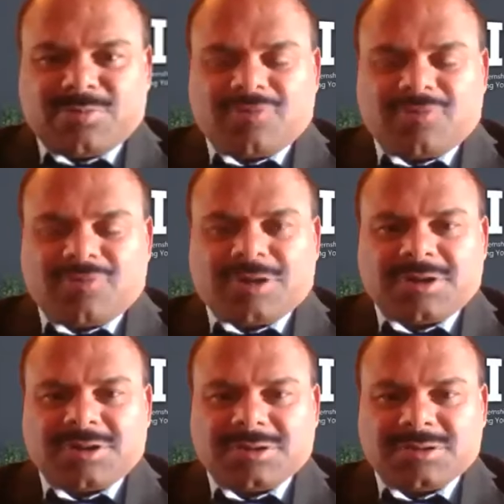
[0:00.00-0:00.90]
for about
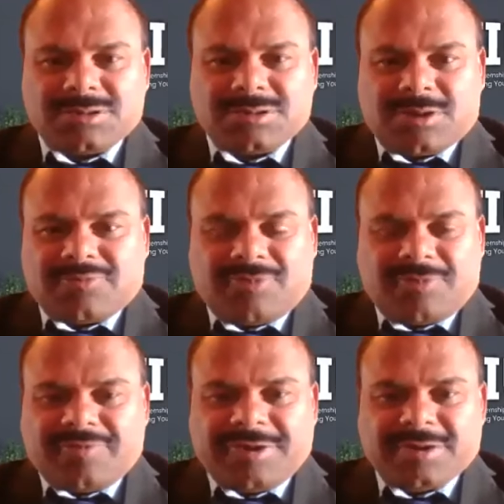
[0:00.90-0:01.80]
40 years or
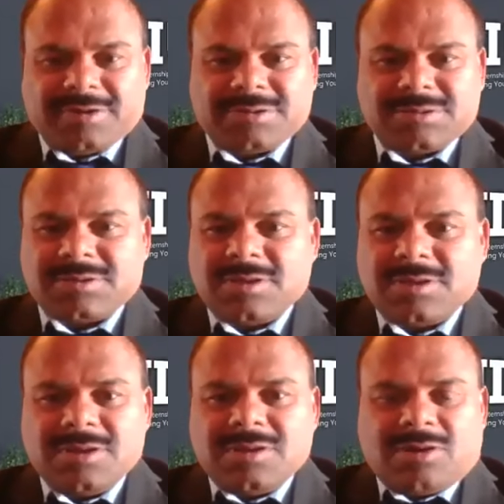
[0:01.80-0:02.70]
50 years
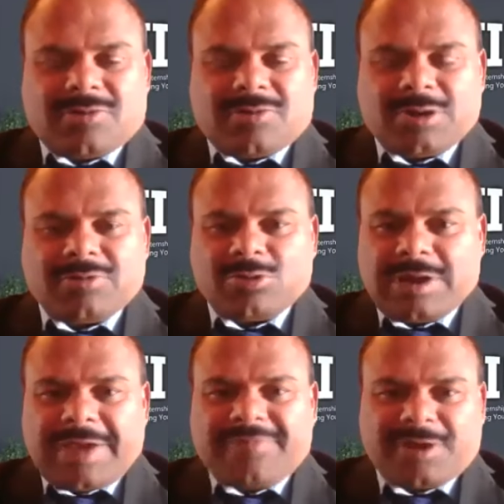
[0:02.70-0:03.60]
or whatever your
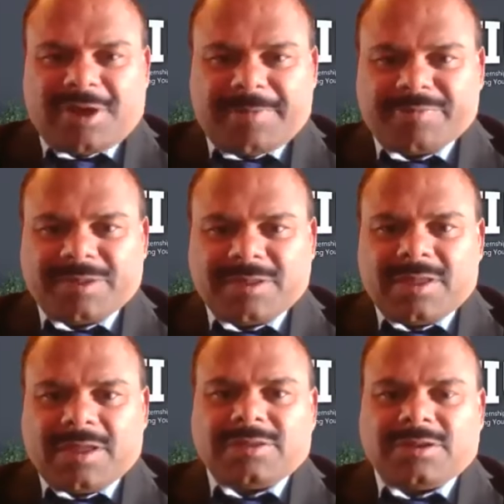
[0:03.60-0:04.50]
lifetime.
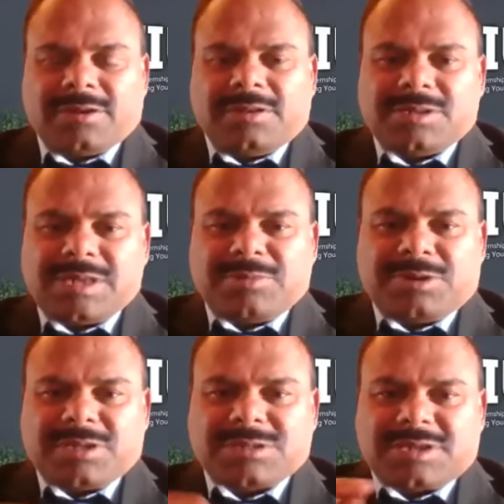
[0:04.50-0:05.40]
And the same
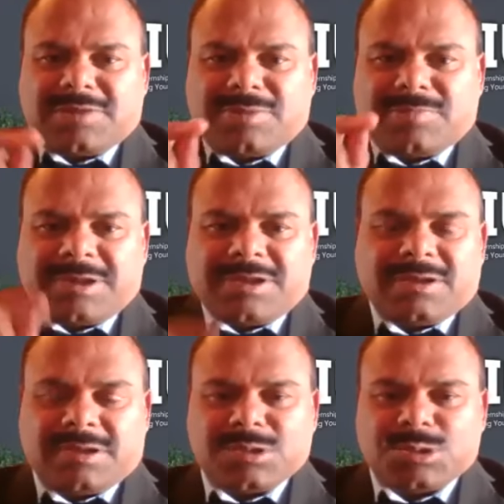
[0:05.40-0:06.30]
trust can be break
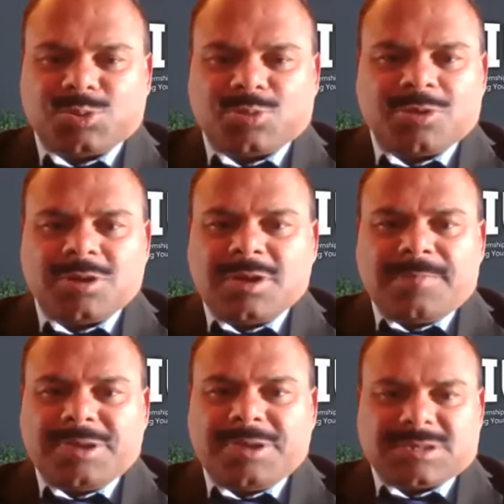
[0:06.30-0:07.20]
into
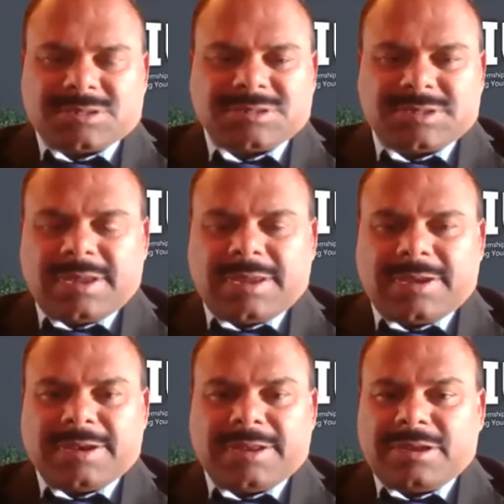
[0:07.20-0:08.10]
pieces and
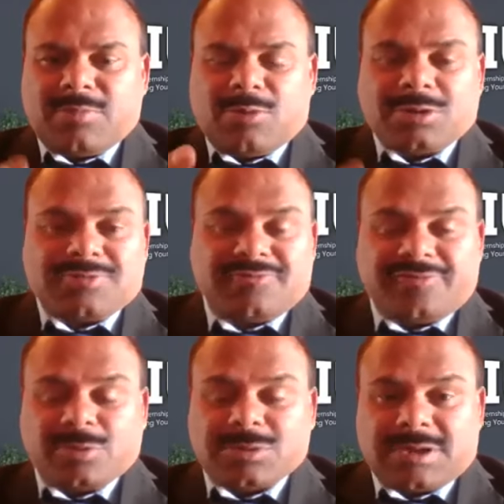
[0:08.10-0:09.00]
in about a few
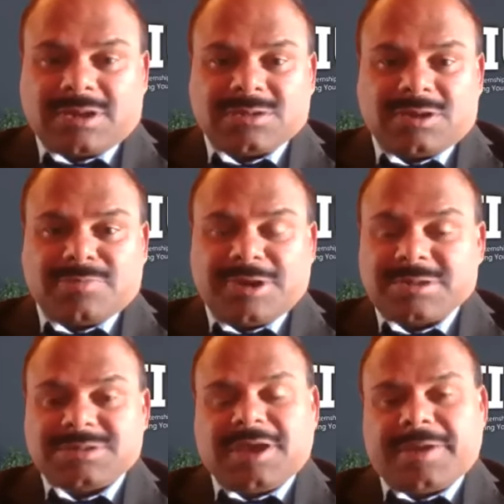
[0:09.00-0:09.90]
seconds or
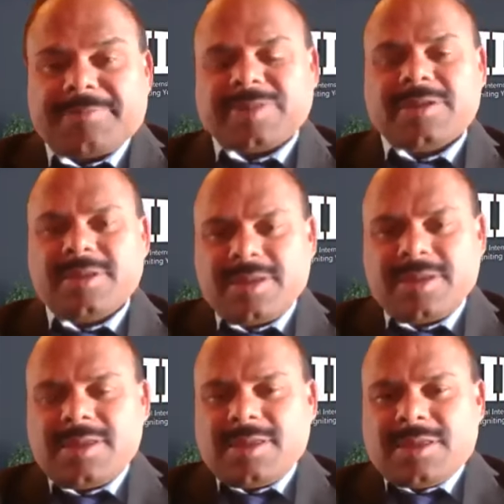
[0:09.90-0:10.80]
minutes time.
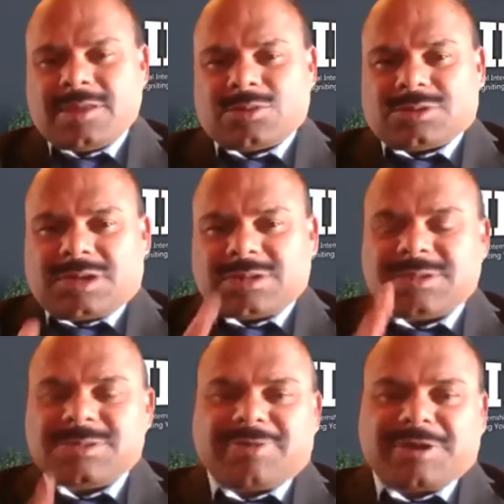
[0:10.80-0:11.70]
So
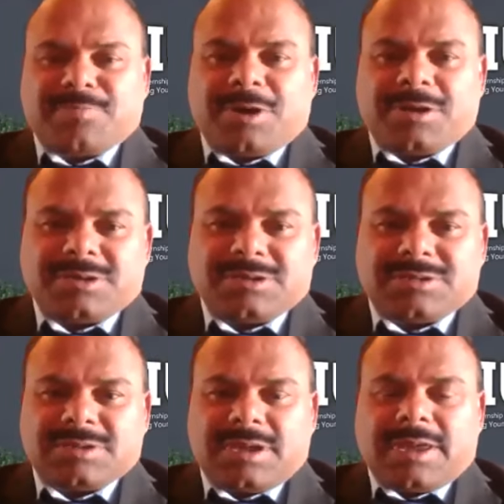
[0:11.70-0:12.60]
trust is very
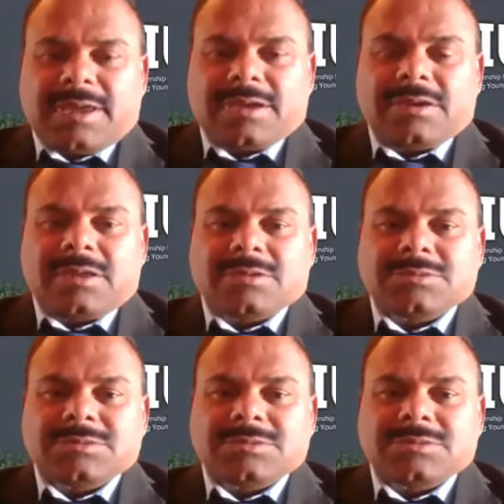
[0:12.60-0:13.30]
important and uh,